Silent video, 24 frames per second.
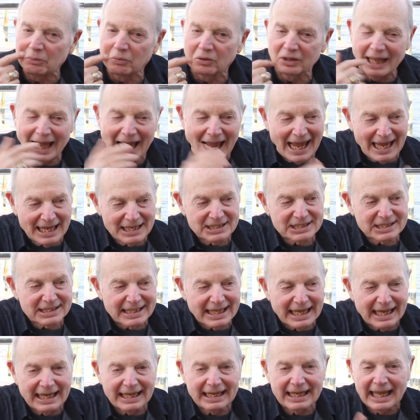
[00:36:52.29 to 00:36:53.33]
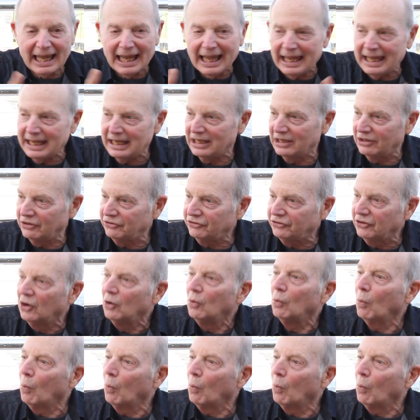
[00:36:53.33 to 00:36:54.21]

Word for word: well, as they age,